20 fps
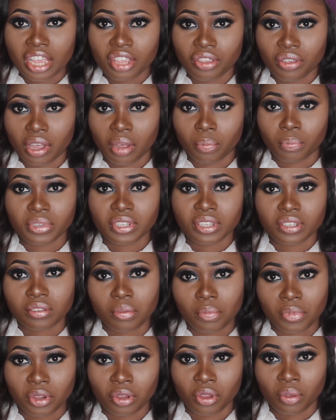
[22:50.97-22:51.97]
you're putting
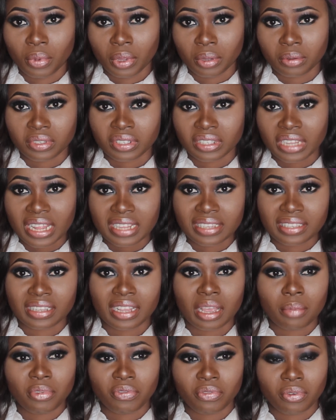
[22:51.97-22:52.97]
something in your mouth. That's
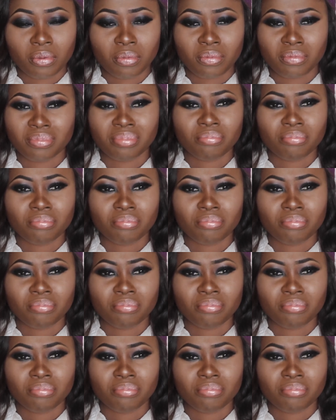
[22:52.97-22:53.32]
there before.